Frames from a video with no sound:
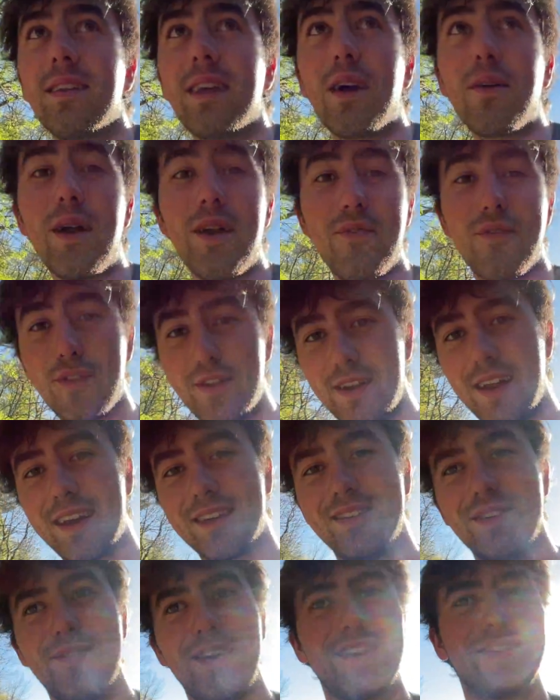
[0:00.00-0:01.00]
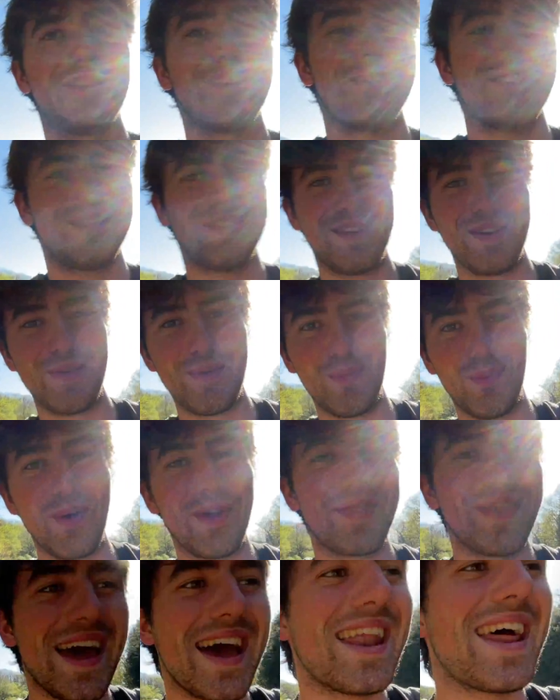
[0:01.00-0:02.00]
get ready for the next adventure to see
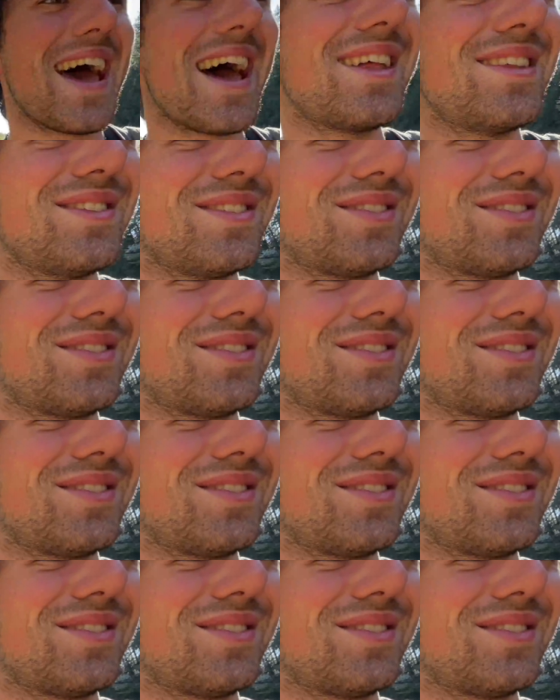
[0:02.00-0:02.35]
what that had in